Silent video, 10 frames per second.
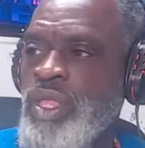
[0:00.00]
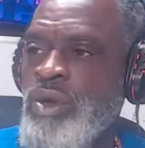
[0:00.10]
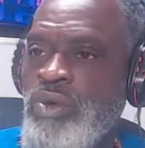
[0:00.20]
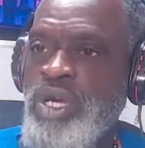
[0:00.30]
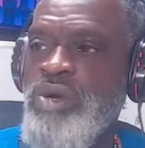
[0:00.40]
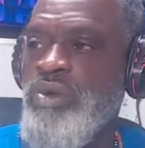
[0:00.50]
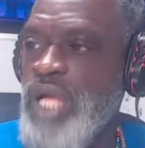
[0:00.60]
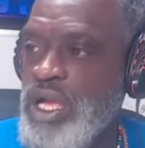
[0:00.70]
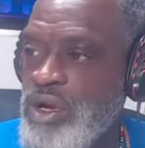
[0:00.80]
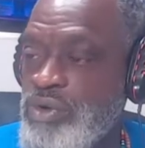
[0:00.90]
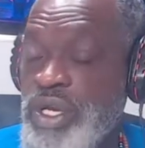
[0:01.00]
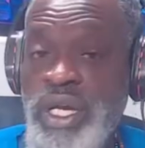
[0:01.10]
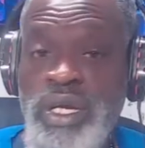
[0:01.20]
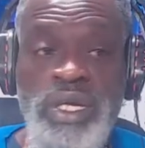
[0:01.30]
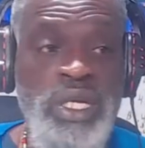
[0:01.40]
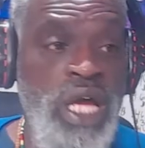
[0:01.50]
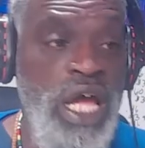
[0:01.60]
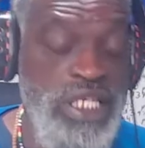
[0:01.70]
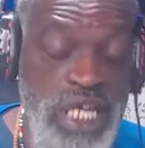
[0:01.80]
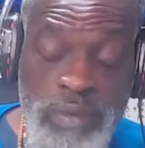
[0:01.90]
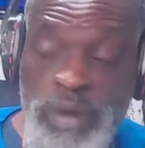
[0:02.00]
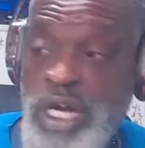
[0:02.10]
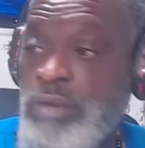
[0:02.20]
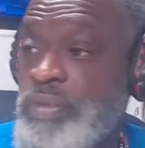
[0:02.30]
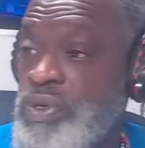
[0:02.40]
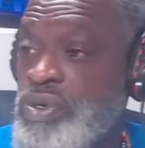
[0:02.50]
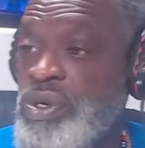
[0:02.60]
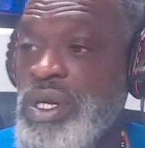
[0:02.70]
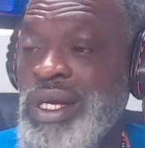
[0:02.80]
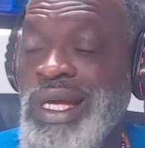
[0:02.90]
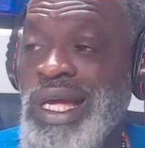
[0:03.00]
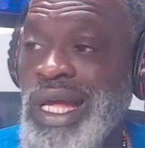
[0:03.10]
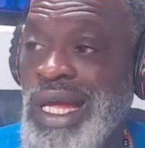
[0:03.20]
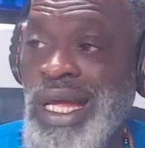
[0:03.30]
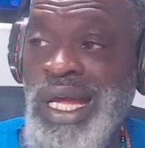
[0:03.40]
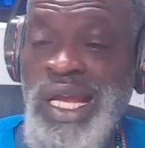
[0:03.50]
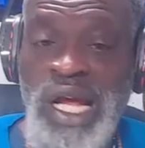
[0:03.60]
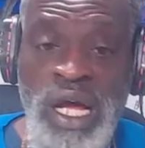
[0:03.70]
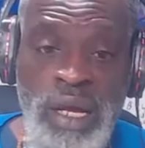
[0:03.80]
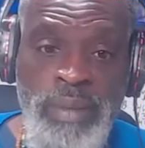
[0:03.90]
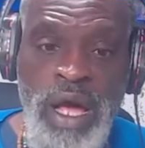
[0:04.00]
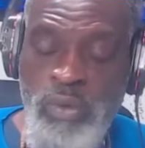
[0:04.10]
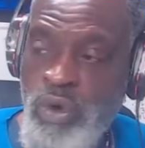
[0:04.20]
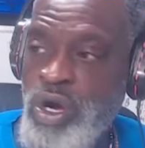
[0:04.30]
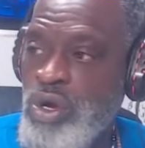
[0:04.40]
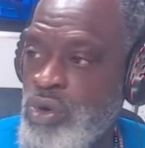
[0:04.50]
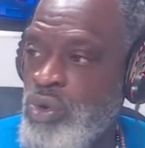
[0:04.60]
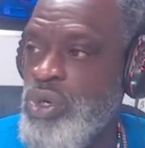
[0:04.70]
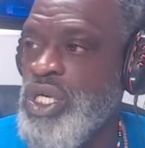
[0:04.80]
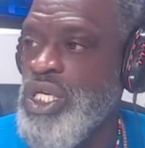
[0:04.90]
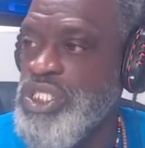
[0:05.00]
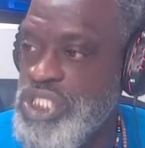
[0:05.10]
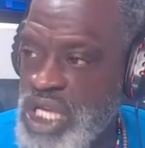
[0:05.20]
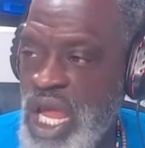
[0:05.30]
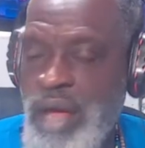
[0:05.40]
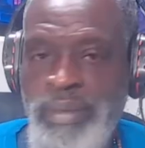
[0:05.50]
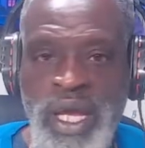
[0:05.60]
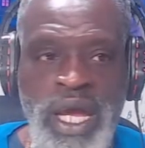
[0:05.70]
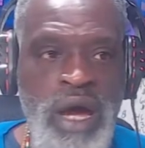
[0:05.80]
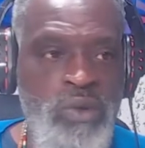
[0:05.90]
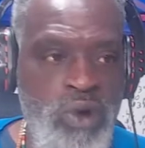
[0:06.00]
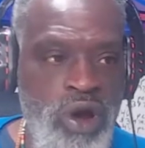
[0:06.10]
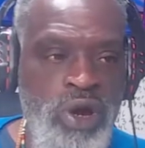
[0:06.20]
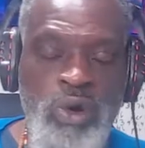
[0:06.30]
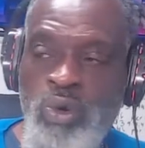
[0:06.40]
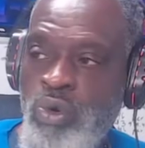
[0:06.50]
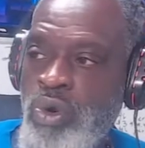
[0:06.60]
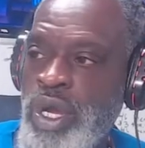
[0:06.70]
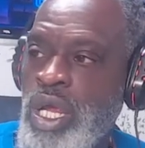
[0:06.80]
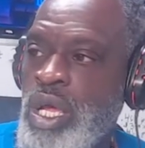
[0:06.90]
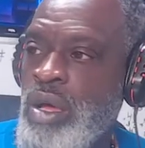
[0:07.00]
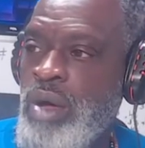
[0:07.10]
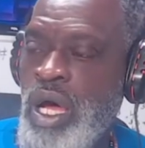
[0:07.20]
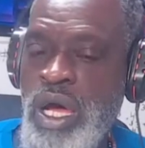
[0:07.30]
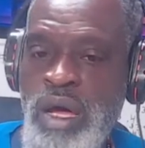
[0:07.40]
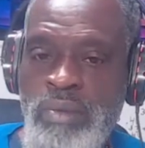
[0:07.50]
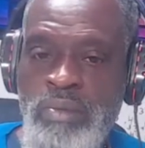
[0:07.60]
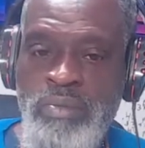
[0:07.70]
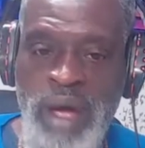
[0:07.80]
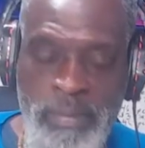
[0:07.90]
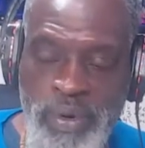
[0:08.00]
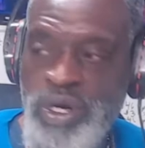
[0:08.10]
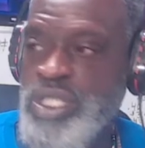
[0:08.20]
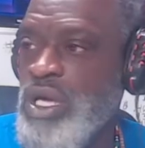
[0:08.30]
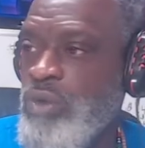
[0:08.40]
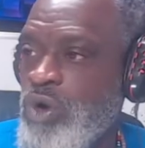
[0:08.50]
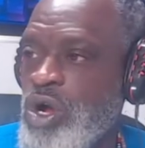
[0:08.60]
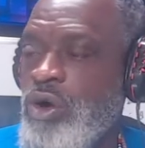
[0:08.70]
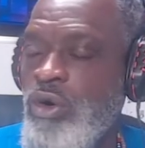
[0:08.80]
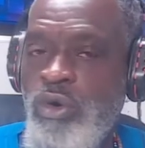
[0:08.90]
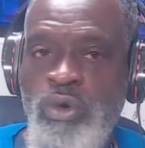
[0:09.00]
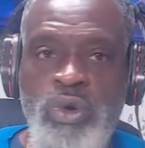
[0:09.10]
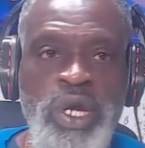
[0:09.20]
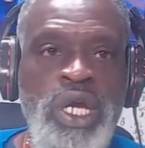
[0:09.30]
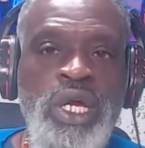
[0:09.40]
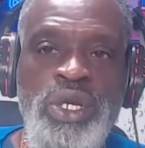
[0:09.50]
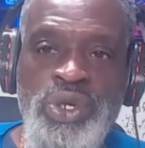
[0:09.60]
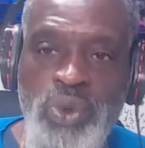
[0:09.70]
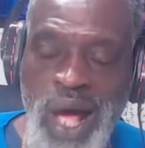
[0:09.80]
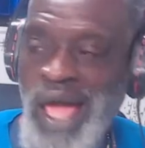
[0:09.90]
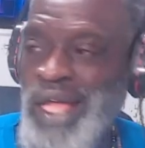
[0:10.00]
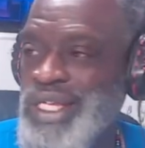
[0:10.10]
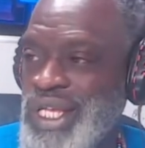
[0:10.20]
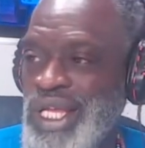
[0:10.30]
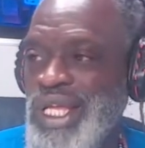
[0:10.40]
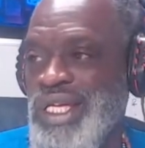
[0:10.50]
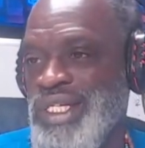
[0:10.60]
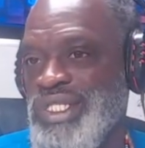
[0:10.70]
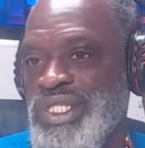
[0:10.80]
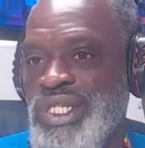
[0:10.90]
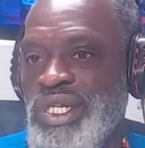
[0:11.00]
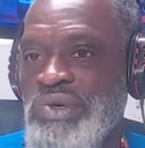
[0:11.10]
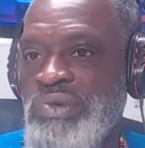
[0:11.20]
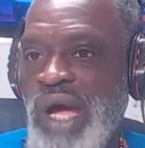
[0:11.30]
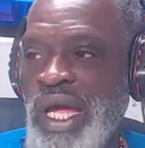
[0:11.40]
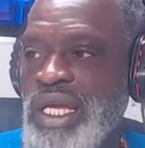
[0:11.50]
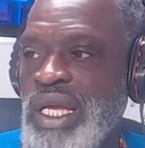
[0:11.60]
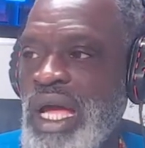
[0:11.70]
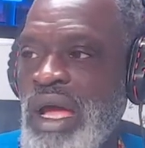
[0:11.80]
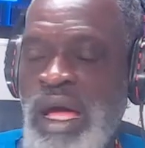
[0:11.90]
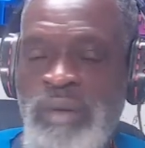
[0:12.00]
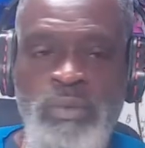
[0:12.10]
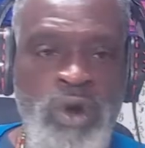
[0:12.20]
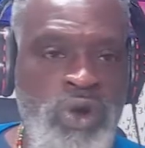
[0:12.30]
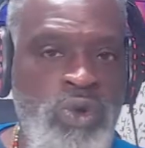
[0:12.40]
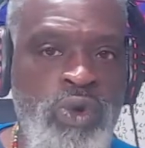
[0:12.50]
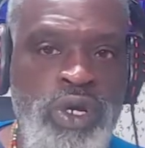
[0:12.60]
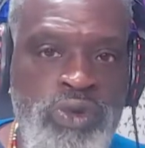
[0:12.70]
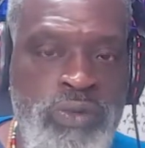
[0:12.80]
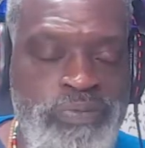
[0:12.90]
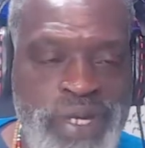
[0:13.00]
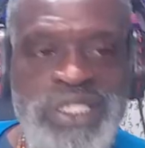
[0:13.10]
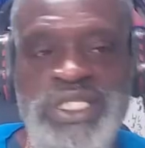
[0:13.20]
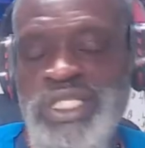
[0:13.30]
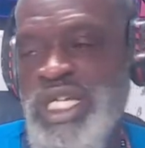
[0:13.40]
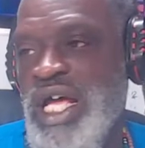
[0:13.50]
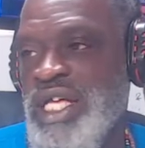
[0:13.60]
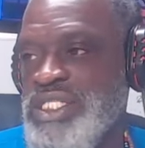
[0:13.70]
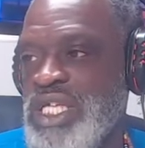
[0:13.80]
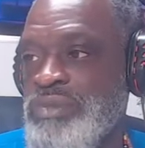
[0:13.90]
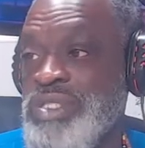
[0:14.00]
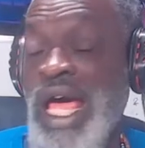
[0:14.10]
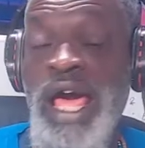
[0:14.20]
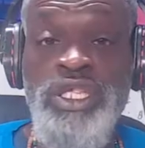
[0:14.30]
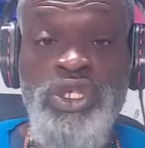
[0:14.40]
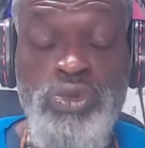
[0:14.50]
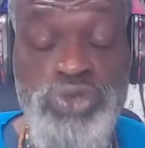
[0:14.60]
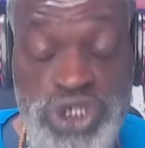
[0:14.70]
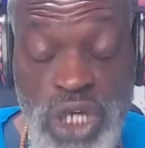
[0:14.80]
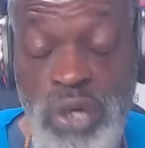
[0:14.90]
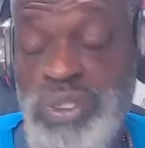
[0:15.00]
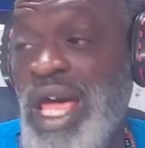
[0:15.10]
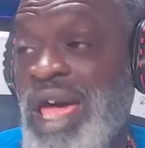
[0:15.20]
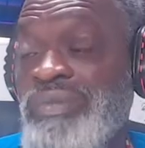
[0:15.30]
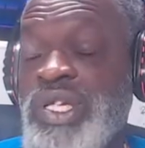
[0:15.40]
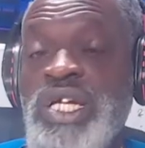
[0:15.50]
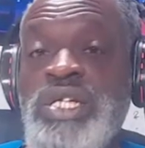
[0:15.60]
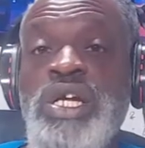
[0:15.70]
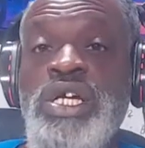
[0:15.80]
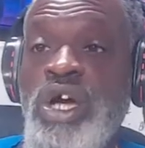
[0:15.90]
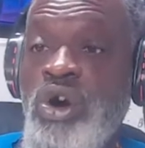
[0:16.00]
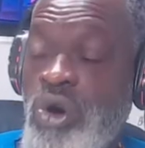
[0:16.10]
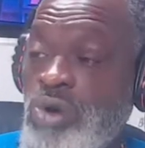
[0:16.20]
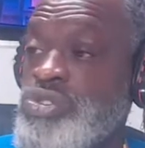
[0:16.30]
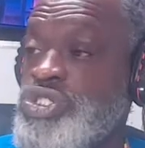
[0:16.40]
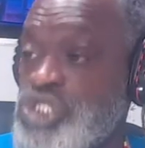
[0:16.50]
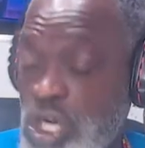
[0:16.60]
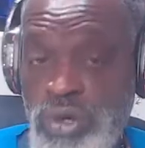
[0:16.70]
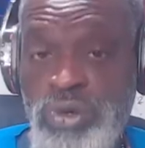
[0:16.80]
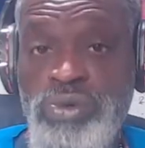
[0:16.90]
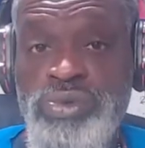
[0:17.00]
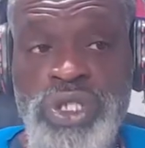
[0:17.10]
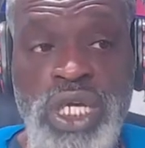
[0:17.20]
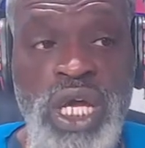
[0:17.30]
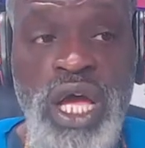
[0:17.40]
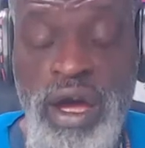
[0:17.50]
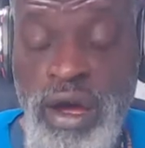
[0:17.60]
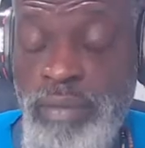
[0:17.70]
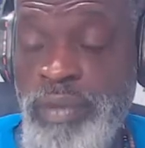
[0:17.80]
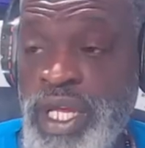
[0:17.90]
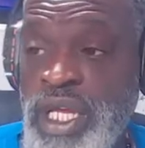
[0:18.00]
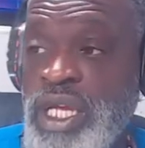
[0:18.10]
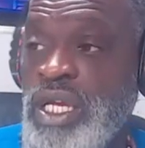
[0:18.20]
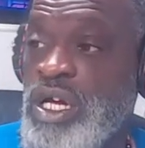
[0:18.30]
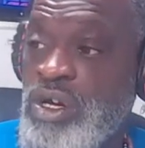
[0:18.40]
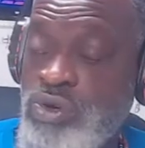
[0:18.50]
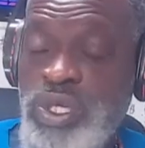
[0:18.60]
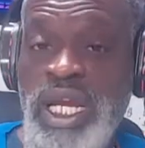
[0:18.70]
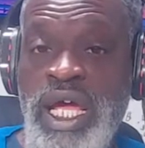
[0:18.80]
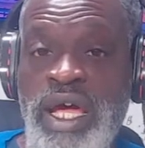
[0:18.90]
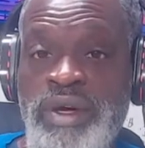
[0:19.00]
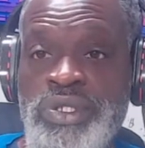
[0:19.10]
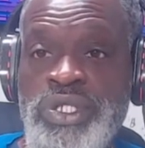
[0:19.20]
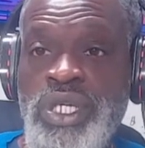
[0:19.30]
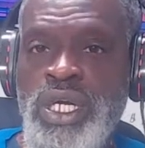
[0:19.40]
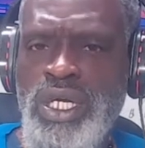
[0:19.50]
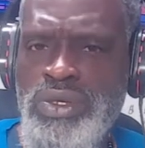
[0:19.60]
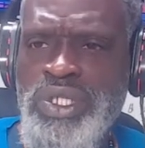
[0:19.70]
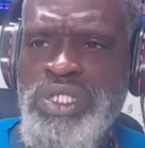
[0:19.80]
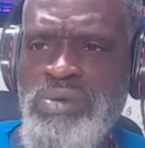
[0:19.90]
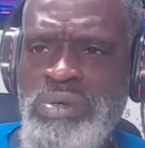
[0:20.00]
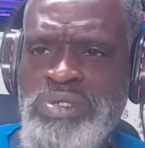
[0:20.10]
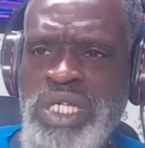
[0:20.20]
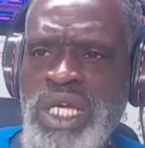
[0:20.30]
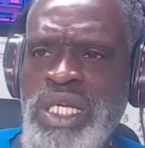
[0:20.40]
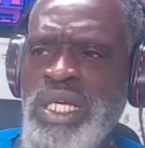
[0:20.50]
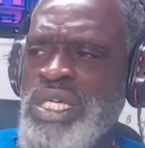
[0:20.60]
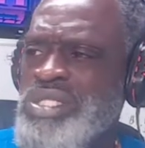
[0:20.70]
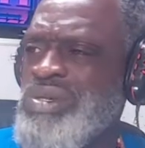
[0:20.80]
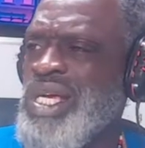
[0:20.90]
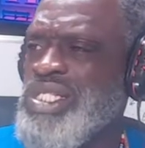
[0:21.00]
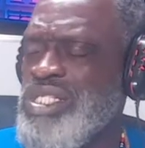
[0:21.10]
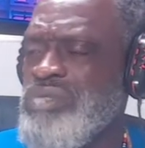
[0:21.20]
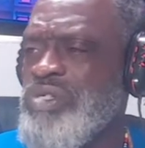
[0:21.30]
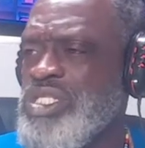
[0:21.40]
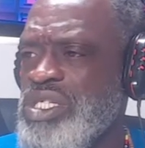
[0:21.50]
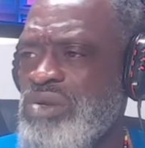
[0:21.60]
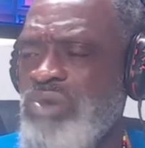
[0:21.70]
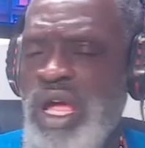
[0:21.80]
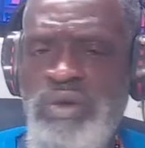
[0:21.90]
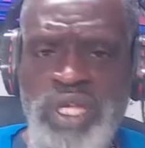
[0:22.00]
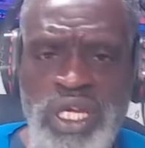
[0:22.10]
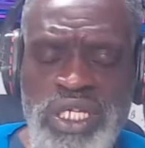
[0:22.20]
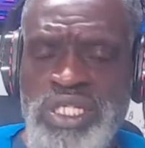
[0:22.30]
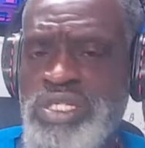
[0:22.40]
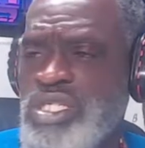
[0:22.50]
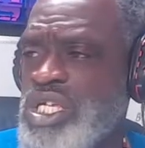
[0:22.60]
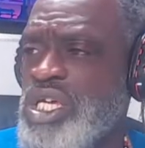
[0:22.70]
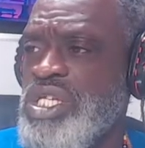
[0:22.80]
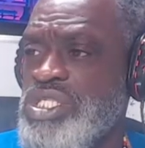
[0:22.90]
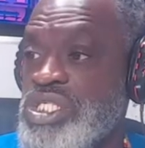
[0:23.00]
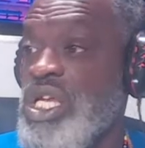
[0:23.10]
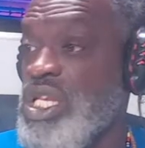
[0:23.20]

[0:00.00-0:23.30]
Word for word: Well, I go there, I take my computer, and um, I work on Gye Nyame. I work on um, my books. I work on new ideas, right? I, I work on new business concepts. I do shows. I have done whole shows up in a hookah lounge. You understand what I'm saying? So it ain't just me sitting around kicking kicking the shit.